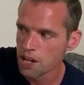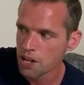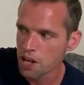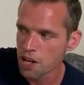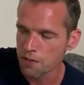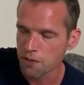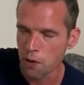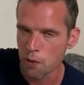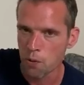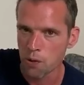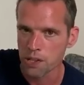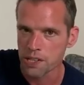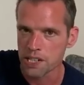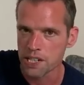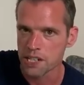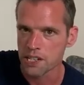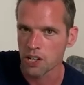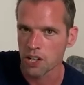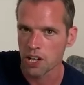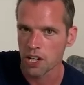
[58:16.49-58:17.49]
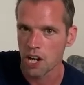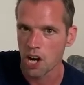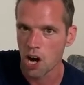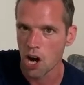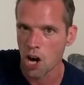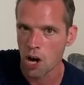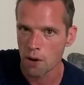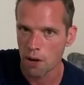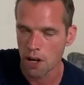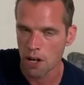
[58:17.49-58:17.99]
If I wanted like a
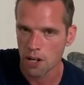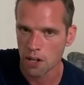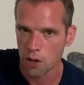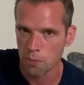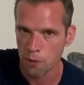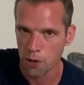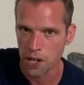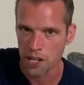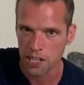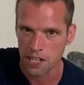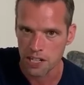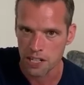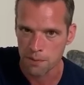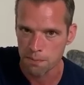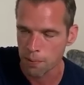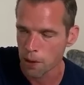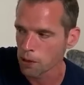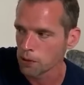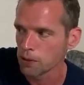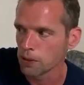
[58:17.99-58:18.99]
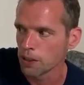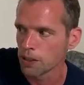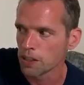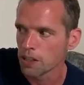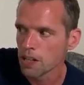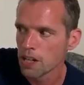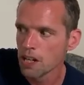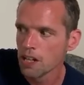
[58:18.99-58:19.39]
harmonic component,